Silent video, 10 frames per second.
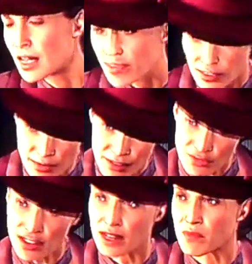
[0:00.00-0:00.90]
I feel my
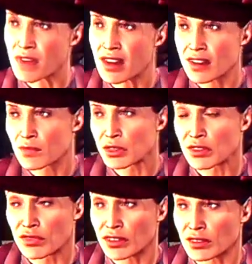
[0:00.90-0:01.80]
friend may have been
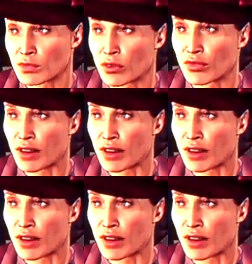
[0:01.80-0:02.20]
the victim of